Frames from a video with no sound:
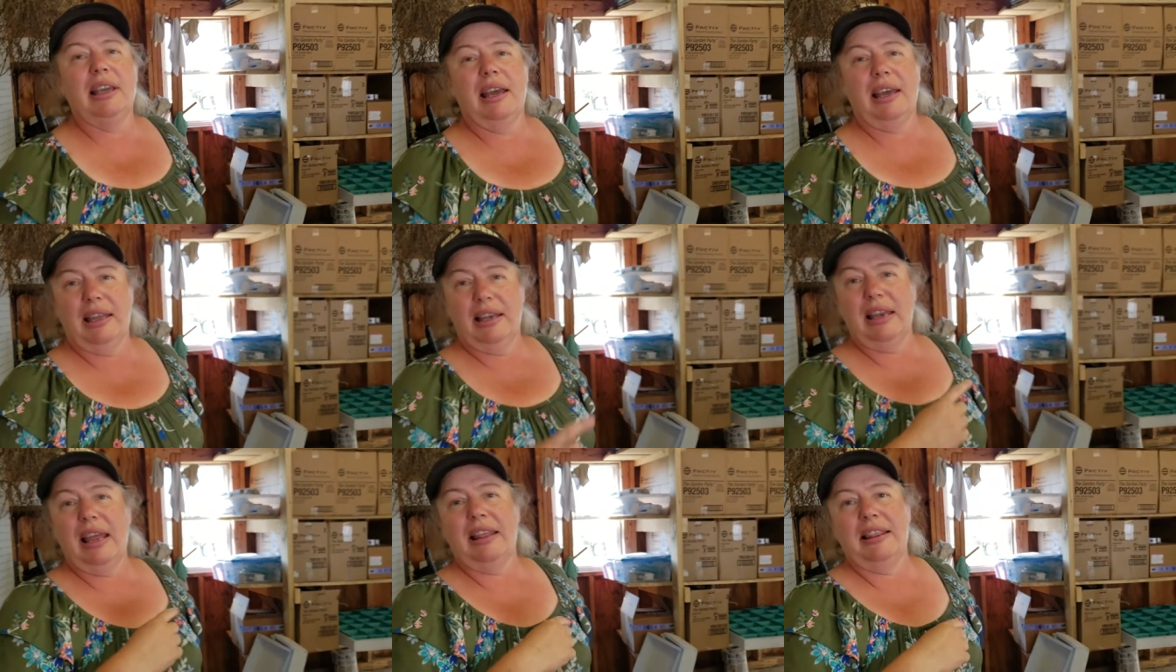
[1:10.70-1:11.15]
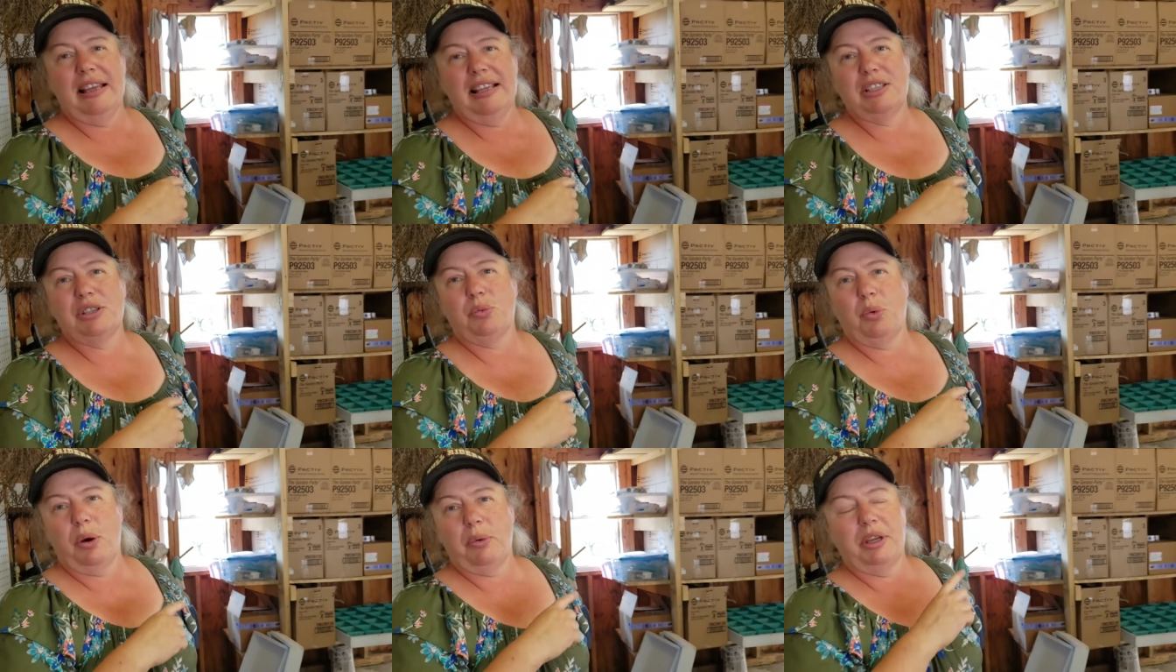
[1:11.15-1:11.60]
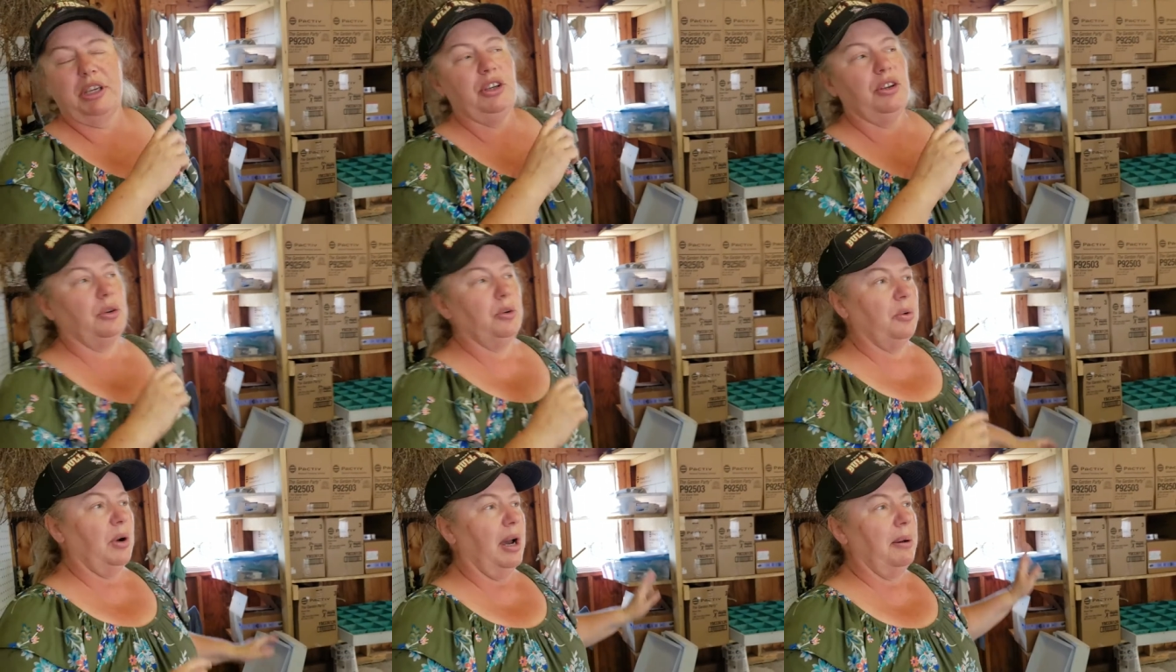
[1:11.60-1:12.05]
Yeah, and, and that's what we
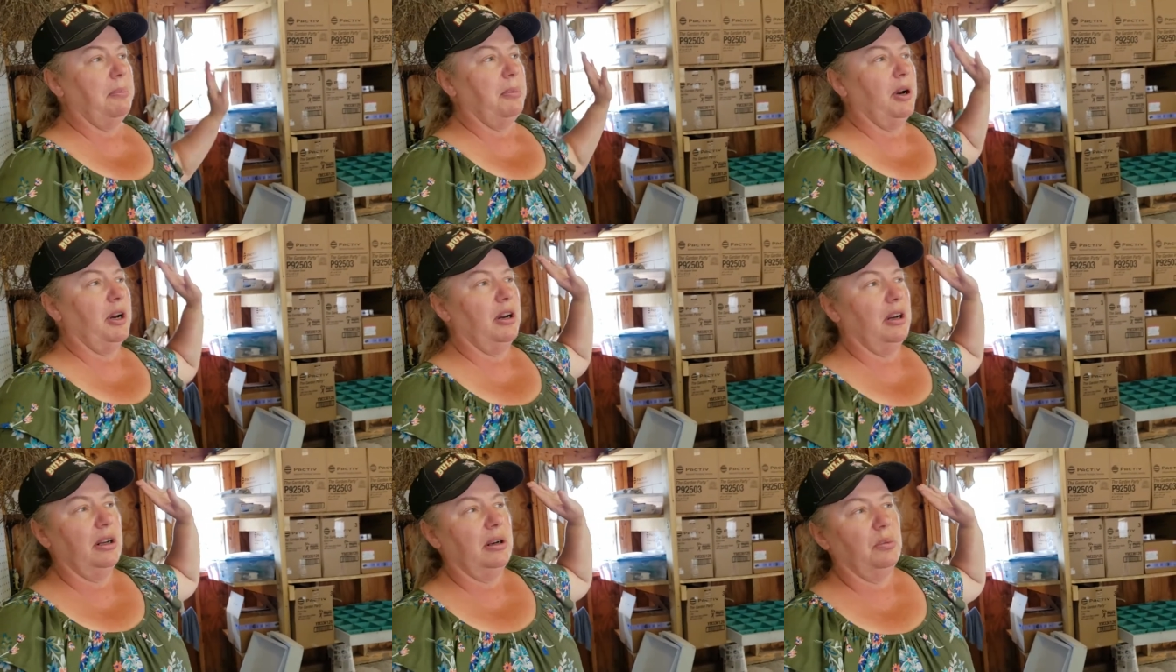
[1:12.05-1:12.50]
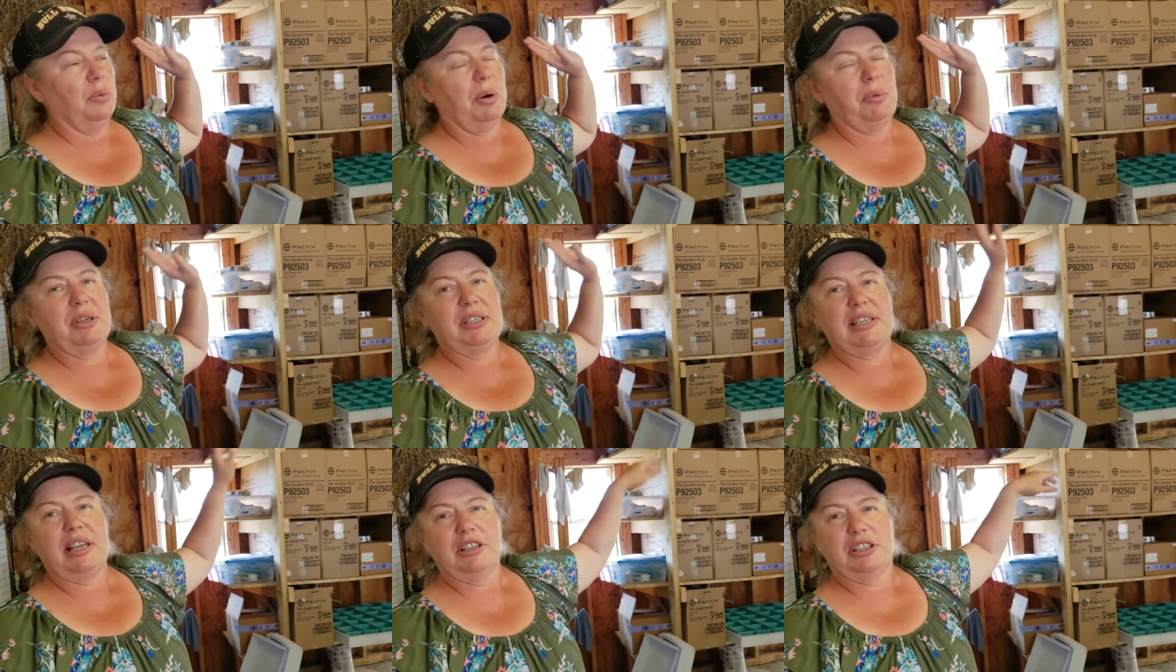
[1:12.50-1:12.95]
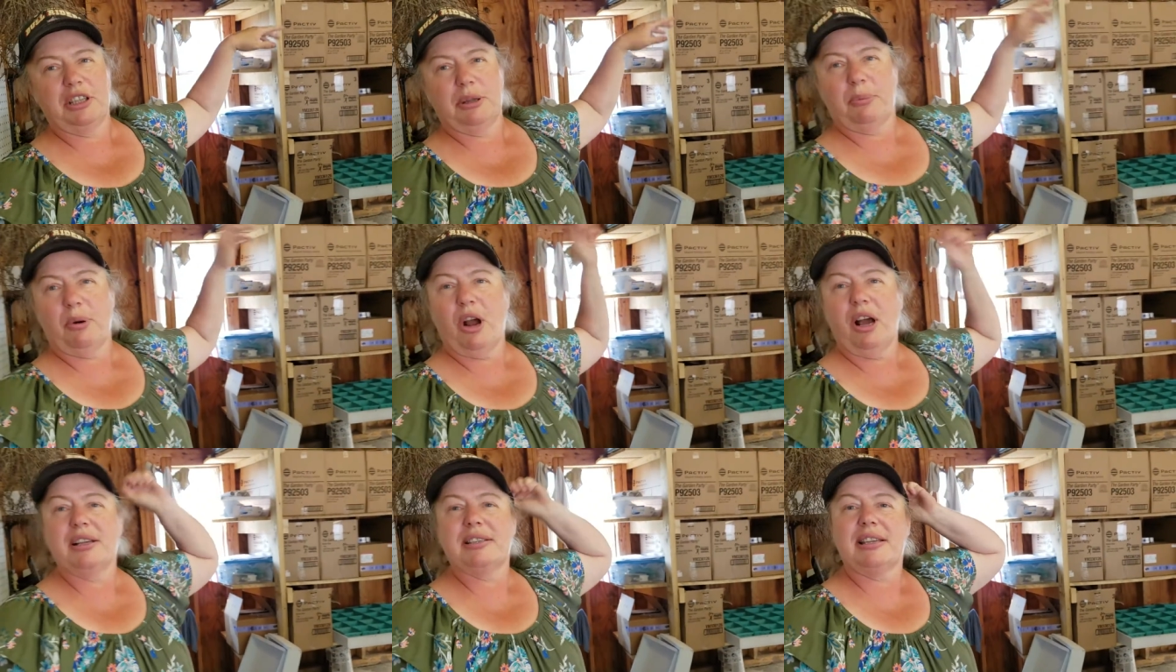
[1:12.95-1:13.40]
do up on what we sell to the
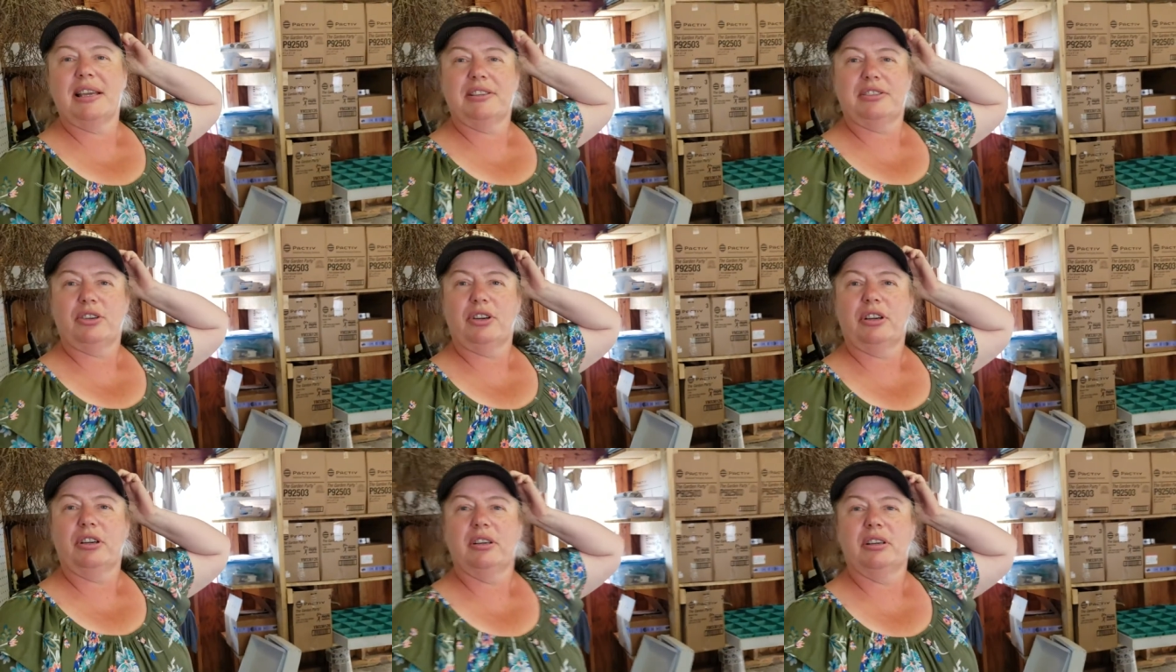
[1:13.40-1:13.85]
processor.